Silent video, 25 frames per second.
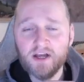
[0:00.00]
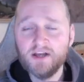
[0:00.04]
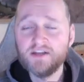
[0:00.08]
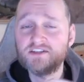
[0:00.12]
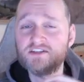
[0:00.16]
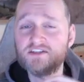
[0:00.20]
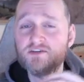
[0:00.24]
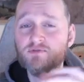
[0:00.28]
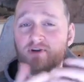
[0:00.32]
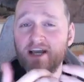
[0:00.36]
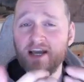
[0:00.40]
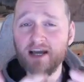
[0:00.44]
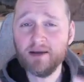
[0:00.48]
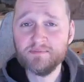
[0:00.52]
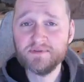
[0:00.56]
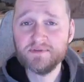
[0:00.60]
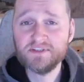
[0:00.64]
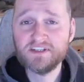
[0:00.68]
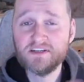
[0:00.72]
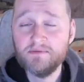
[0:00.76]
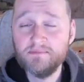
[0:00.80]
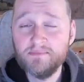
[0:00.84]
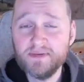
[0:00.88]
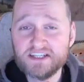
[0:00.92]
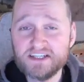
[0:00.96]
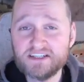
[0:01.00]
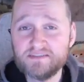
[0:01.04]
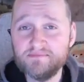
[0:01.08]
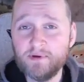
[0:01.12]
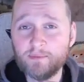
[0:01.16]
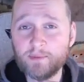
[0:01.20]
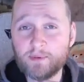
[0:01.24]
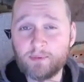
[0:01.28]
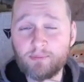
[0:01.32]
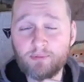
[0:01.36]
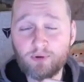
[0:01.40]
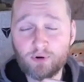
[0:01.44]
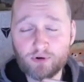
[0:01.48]
So what happens in a mixed
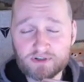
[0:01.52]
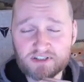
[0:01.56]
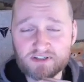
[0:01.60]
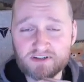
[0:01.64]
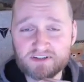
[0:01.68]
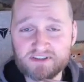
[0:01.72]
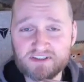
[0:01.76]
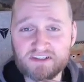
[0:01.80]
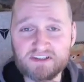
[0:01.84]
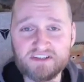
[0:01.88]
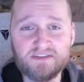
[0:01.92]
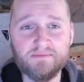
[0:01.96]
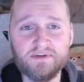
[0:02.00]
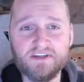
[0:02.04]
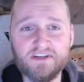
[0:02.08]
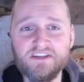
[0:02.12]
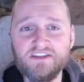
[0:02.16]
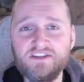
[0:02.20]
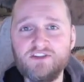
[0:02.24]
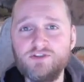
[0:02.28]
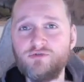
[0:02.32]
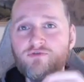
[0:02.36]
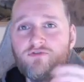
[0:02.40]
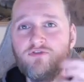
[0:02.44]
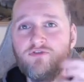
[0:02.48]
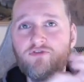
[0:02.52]
member proportional system is you